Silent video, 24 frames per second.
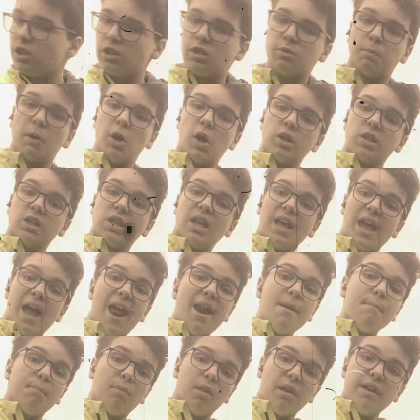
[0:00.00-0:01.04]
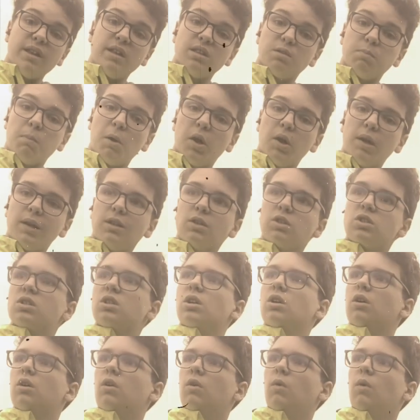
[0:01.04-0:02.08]
spotting and plane spotting.
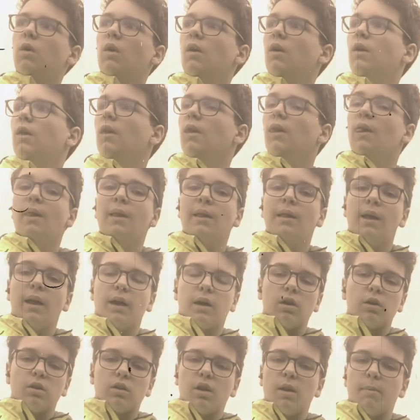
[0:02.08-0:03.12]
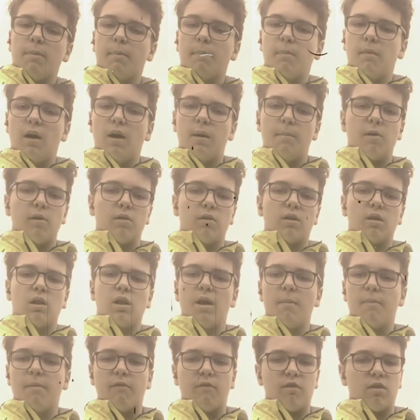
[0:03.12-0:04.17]
So I got a clip of, both a clip of a